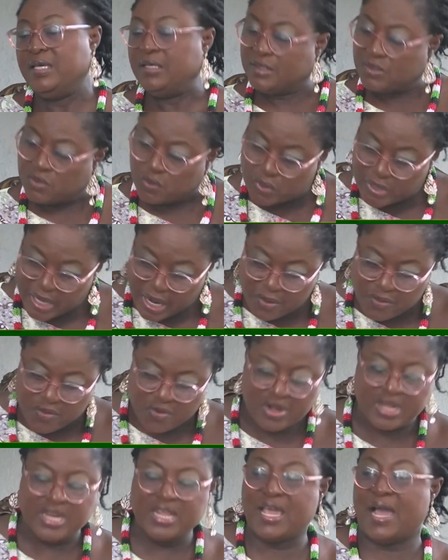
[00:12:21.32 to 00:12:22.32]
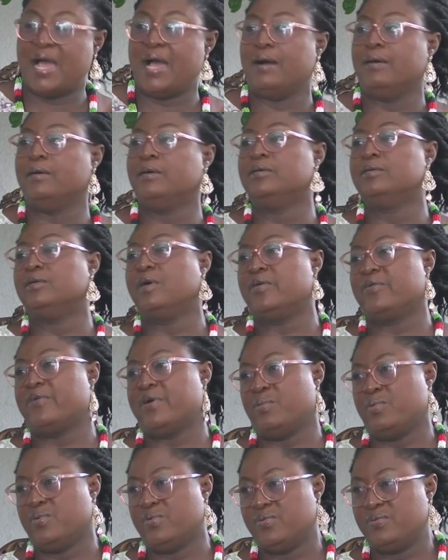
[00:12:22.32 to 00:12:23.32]
Ndu nye dru dia, oh,
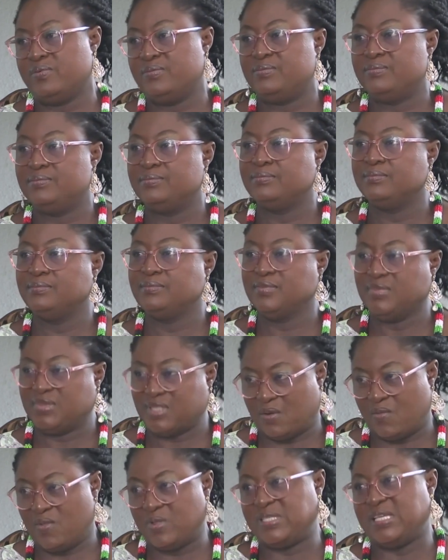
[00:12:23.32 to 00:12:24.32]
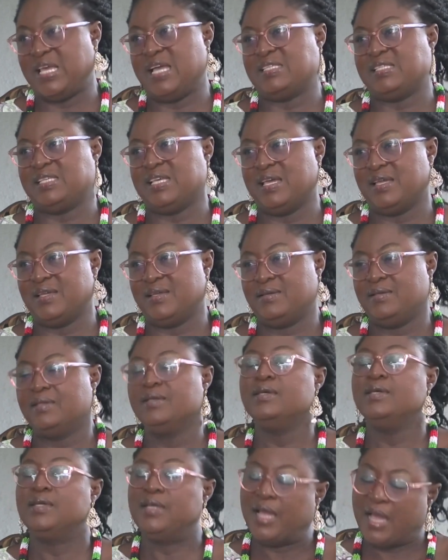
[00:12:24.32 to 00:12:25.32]
honorable. Sa uti asi ye.
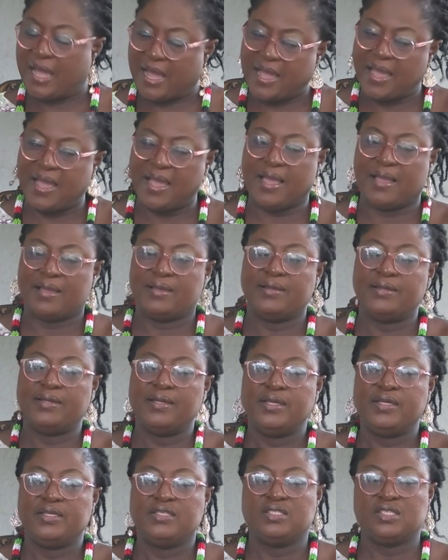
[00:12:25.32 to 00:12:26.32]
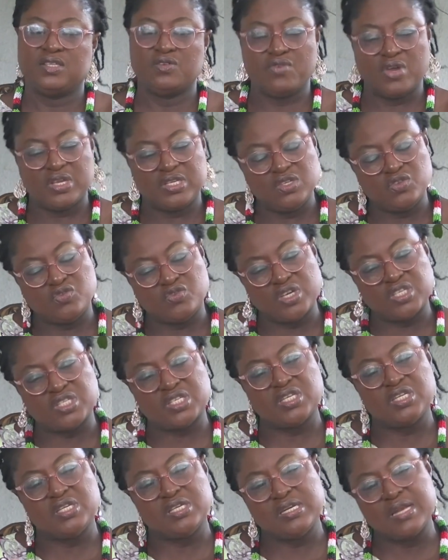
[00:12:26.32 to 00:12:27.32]
Aha. Nti
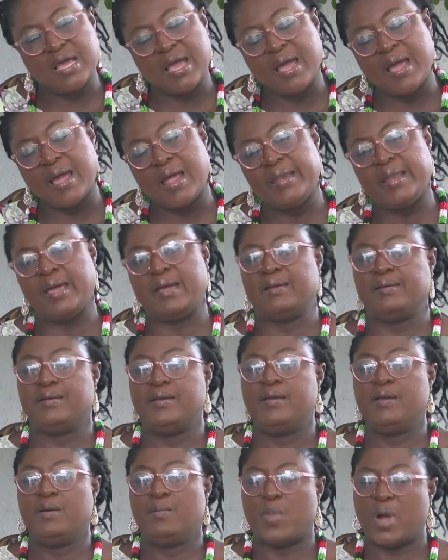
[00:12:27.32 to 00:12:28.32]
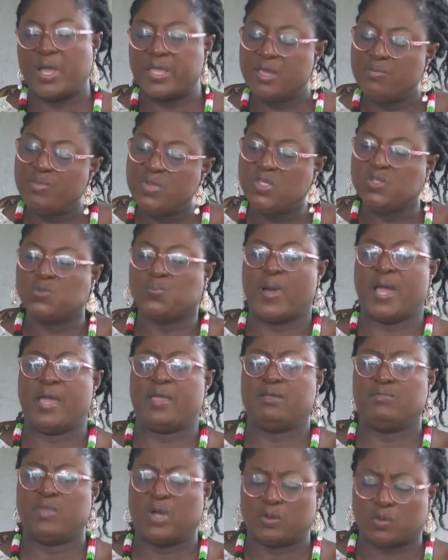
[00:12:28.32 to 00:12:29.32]
registration ni na na, ma ye meat
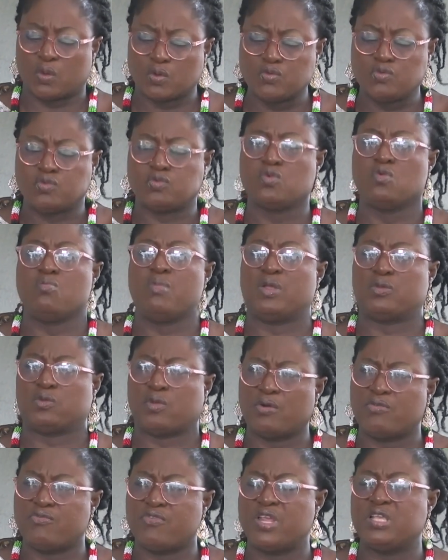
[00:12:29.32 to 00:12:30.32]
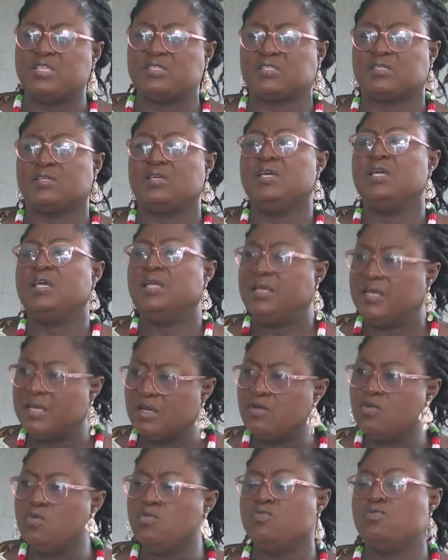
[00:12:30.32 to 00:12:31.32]
pie, ma to nsio, ma to drinks, ne
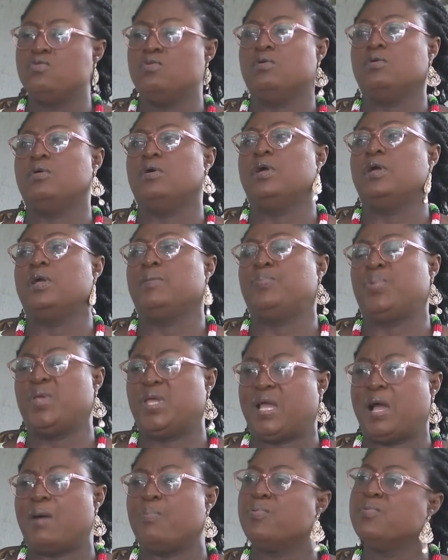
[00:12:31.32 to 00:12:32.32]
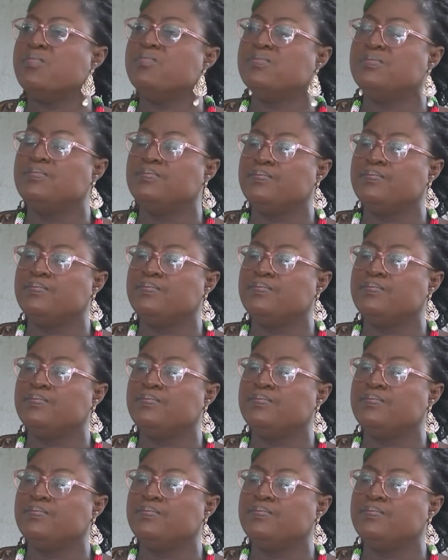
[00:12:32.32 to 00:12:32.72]
gu, pick up mu.